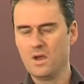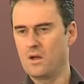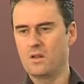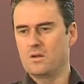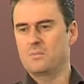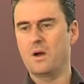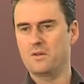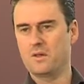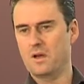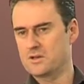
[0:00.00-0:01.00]
Look,
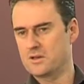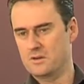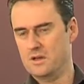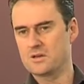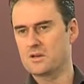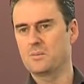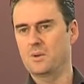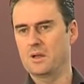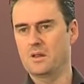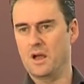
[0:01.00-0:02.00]
both of those things are
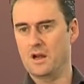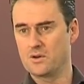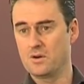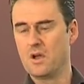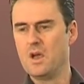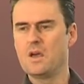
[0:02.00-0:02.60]
completely untrue.